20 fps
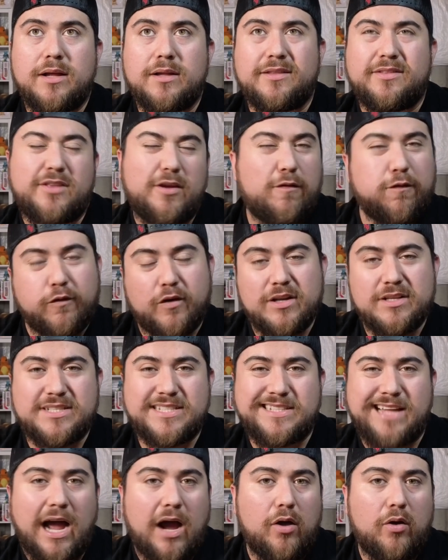different
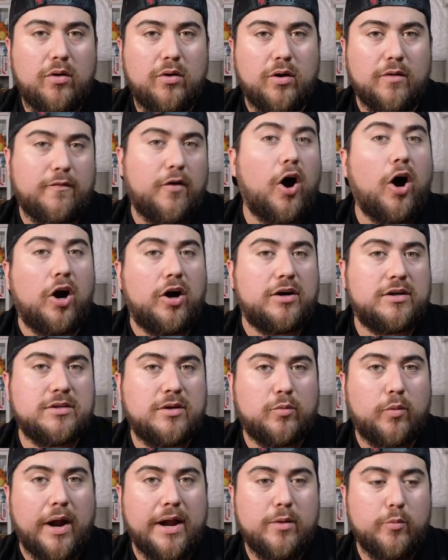style of art, right?